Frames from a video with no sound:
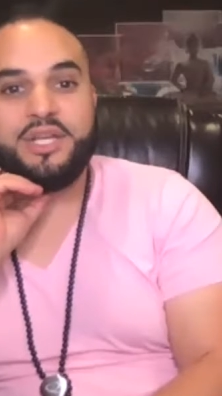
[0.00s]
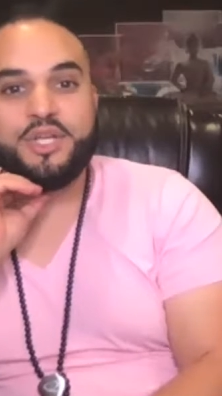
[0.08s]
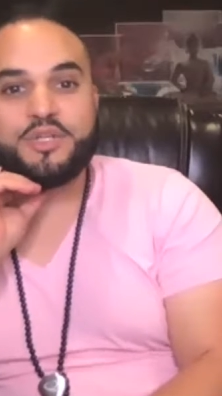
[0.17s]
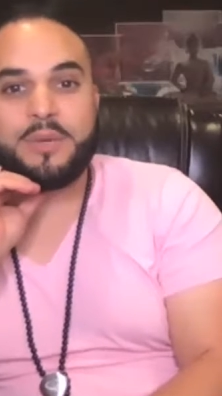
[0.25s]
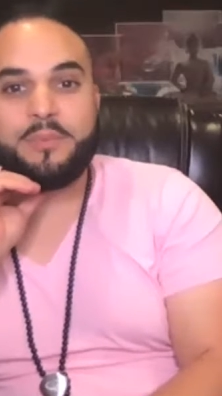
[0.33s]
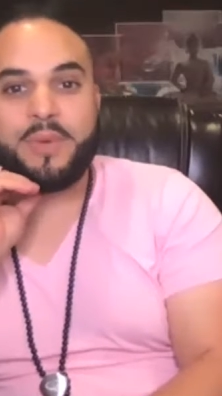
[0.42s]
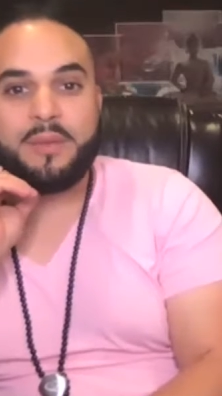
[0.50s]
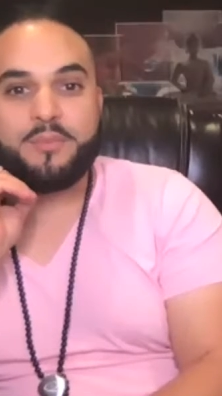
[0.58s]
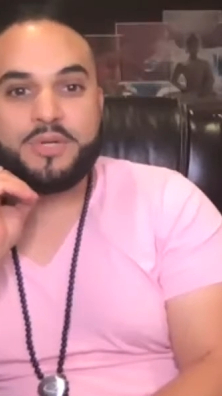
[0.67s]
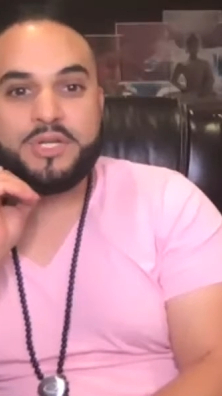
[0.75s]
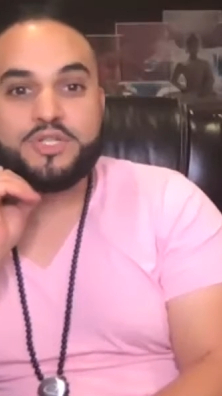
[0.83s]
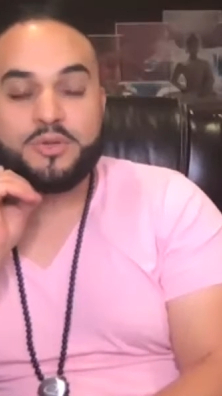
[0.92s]
So I'm
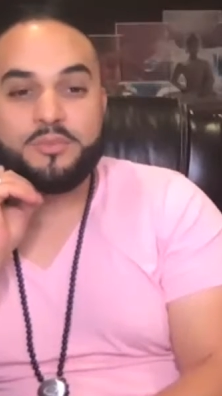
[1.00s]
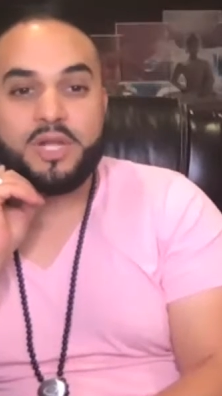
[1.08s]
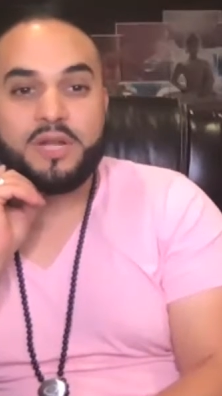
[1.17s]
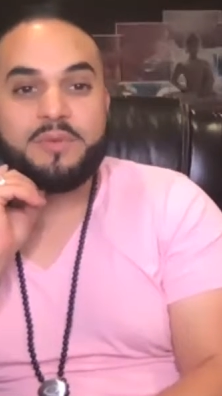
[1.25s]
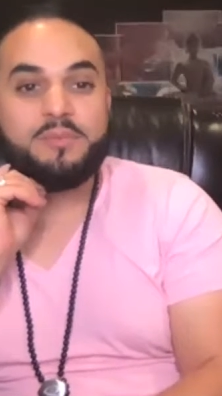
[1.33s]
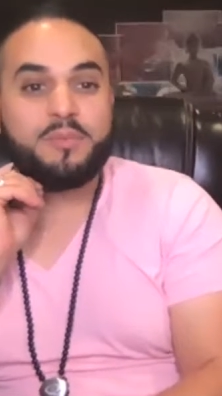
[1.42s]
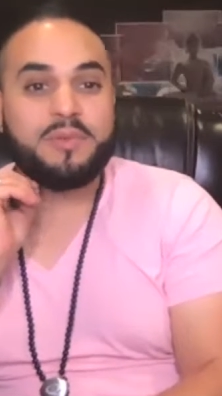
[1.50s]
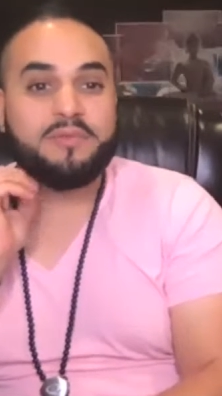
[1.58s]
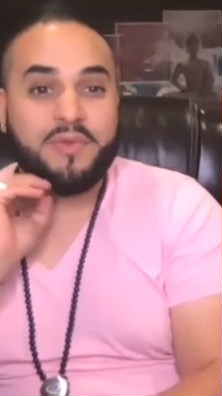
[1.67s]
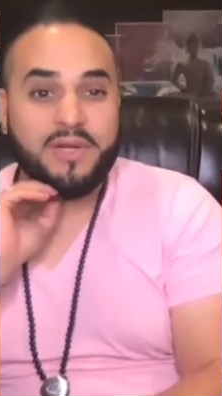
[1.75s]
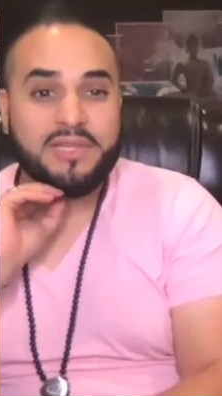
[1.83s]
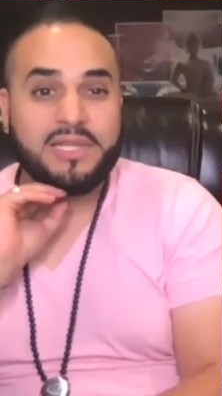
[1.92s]
pretty sure a lot of people will be
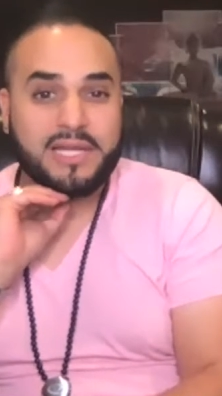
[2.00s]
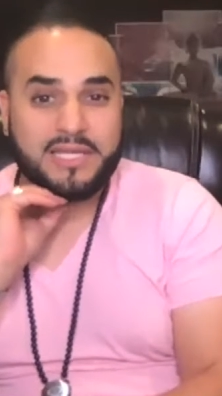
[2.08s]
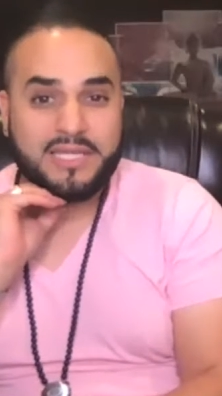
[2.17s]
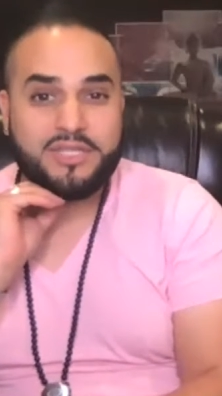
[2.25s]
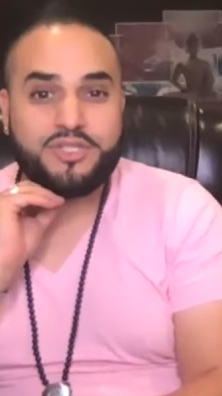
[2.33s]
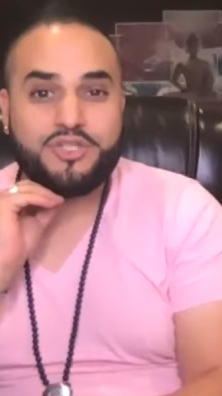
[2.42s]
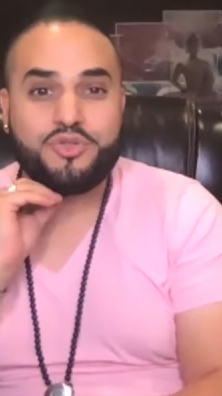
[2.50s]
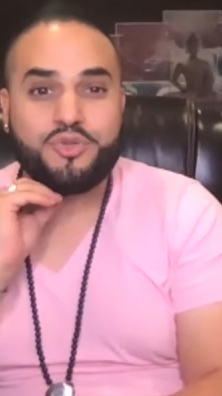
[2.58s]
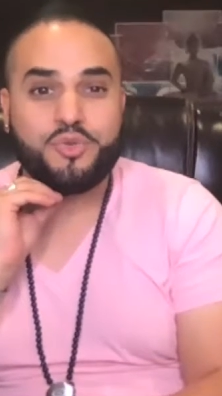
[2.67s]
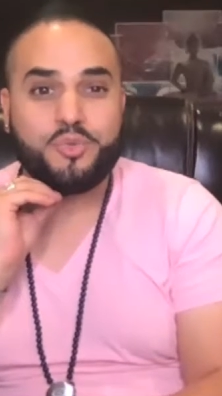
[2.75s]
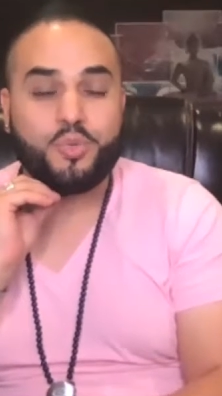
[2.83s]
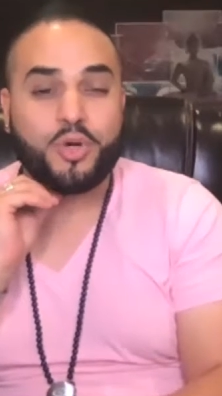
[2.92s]
very lucky
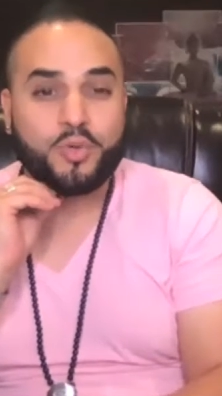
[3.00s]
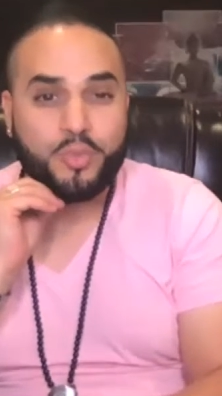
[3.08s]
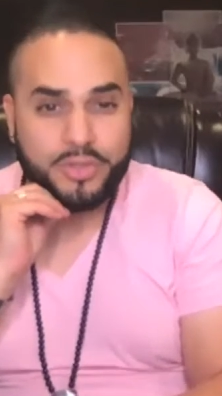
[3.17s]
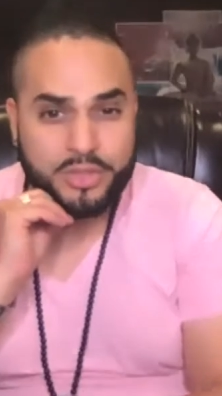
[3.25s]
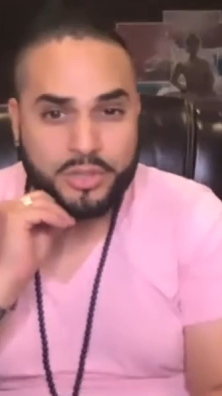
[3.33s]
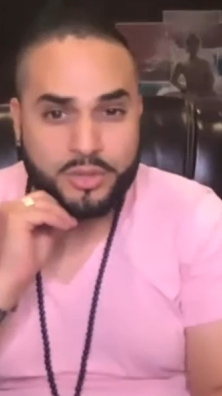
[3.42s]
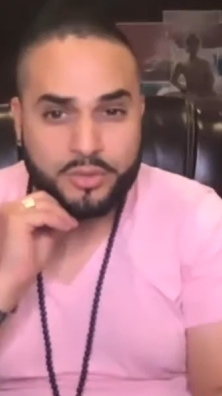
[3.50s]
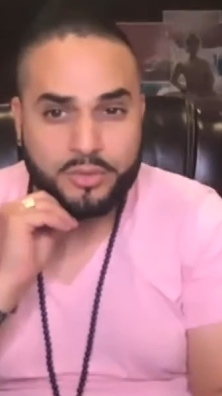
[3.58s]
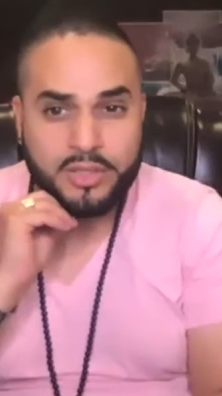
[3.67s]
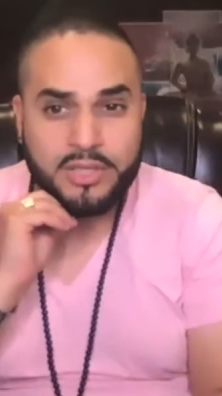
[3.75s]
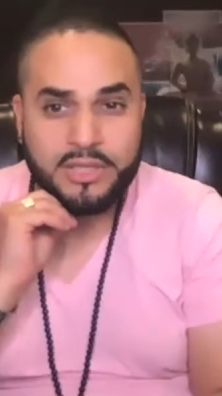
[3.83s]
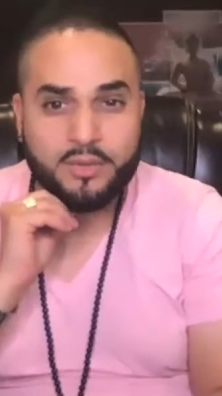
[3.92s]
to work with you,
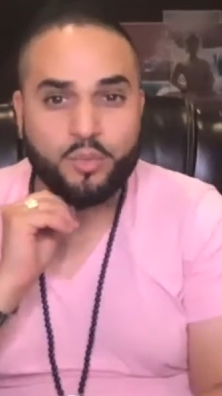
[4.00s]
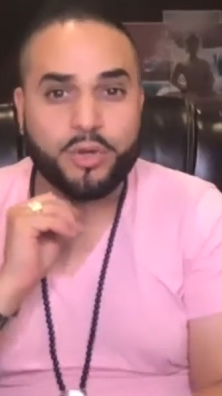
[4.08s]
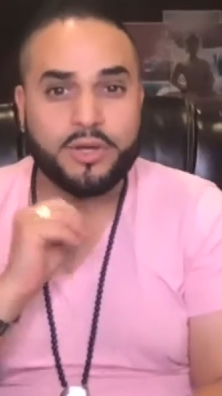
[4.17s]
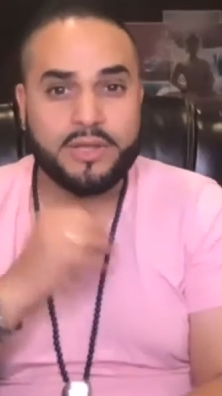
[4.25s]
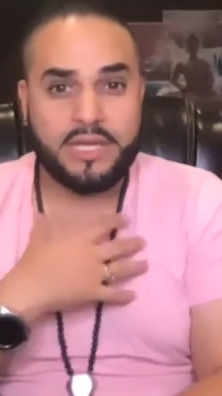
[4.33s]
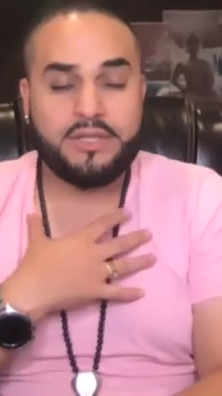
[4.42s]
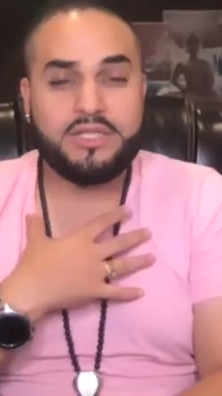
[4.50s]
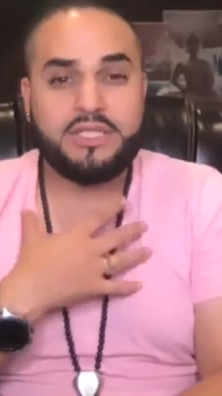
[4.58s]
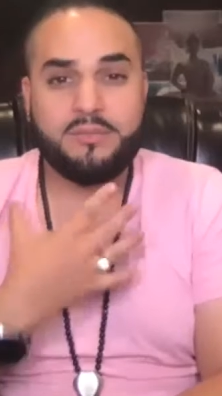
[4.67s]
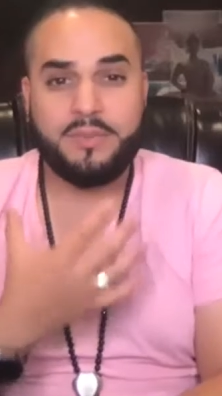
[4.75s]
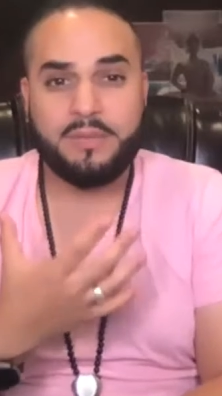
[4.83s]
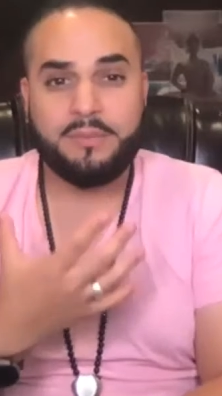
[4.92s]
were they to
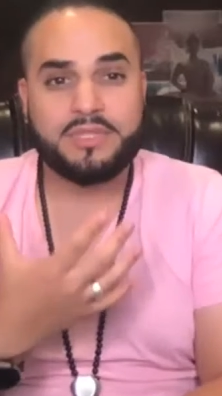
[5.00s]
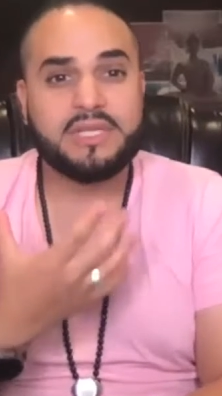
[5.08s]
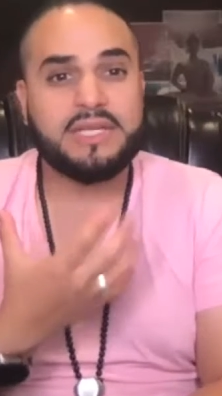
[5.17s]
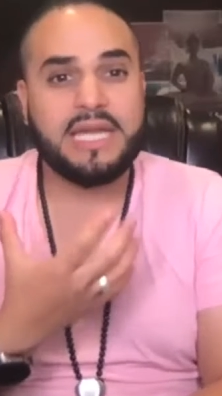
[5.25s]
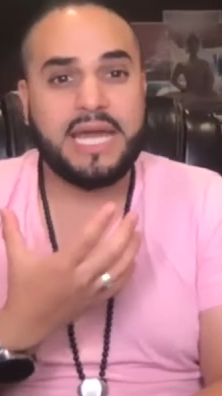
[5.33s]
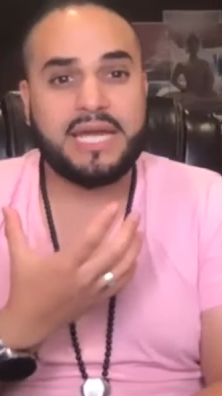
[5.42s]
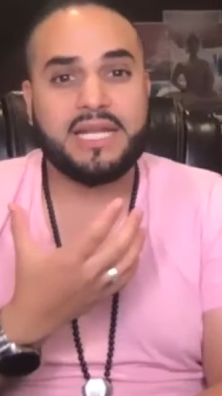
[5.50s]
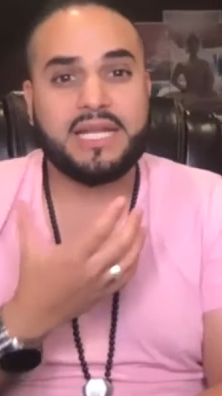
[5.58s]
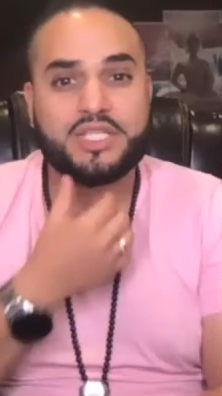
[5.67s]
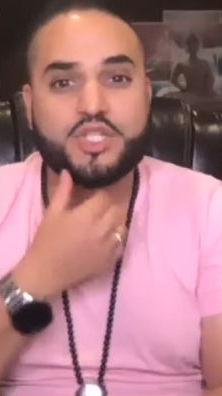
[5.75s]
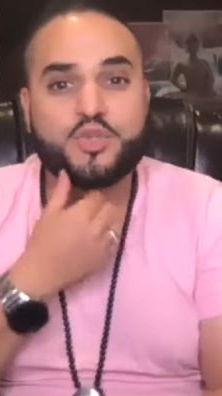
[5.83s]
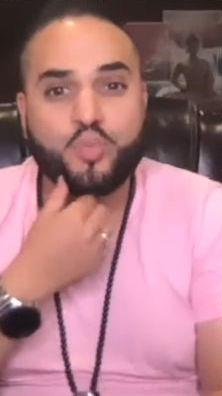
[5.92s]
be able to get a
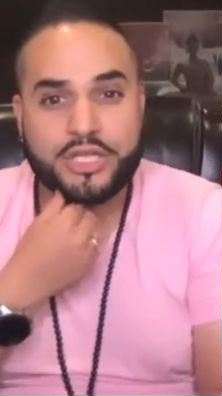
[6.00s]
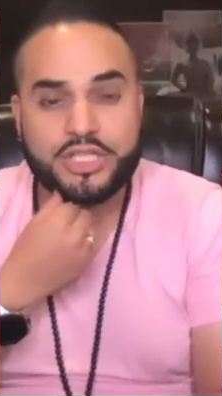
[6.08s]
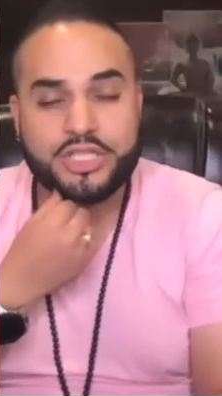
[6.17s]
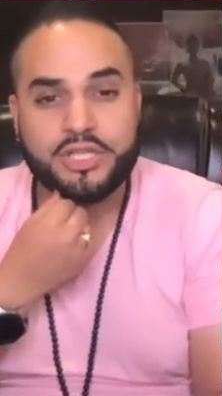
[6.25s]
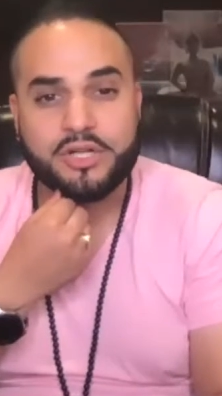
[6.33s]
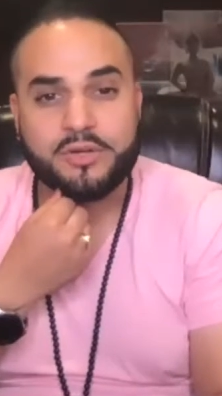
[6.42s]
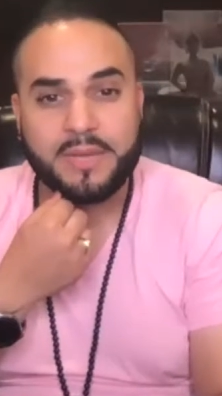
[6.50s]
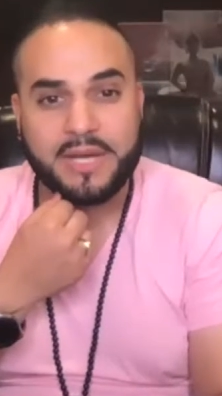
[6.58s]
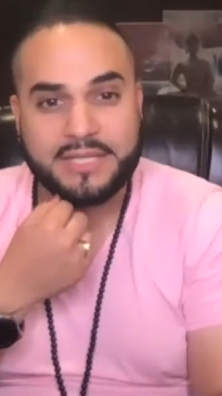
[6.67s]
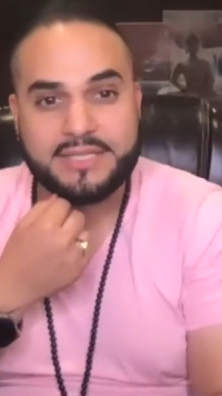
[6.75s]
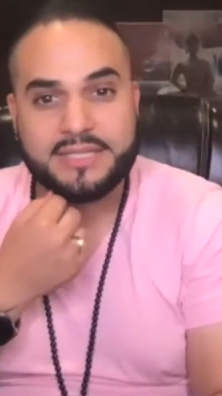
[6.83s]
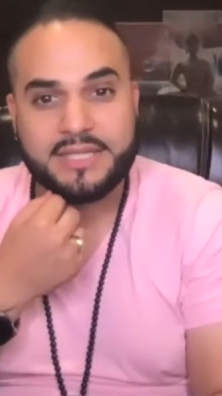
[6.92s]
switch in their
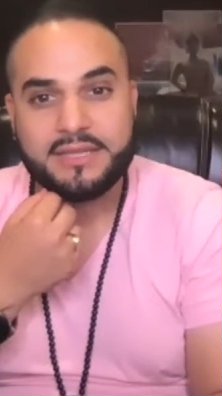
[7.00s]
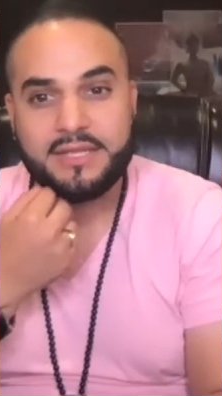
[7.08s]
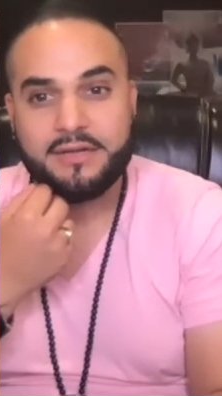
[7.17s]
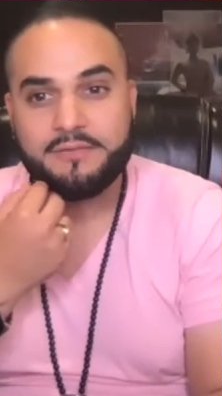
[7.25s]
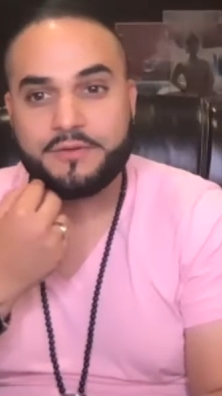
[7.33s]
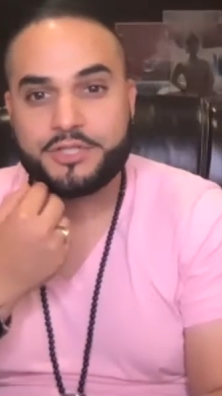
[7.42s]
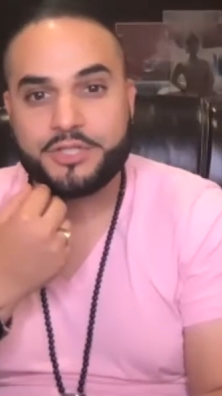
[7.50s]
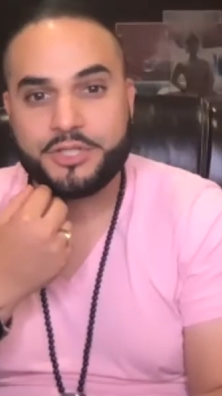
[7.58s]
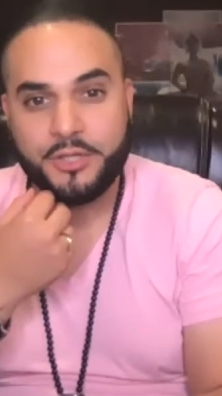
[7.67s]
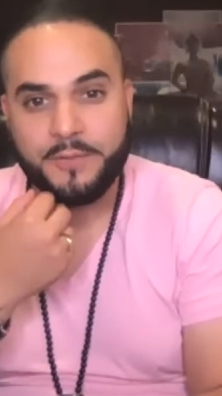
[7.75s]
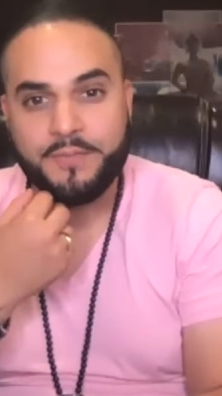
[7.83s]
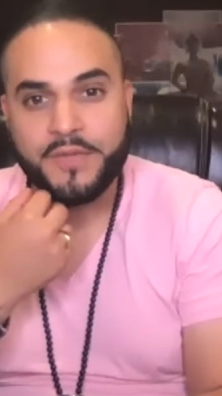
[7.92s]
mindset there, for
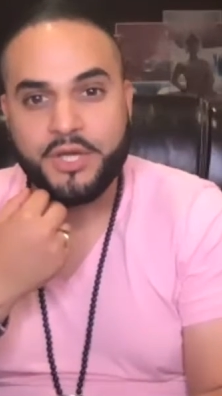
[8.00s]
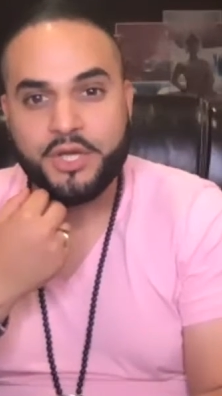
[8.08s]
sure.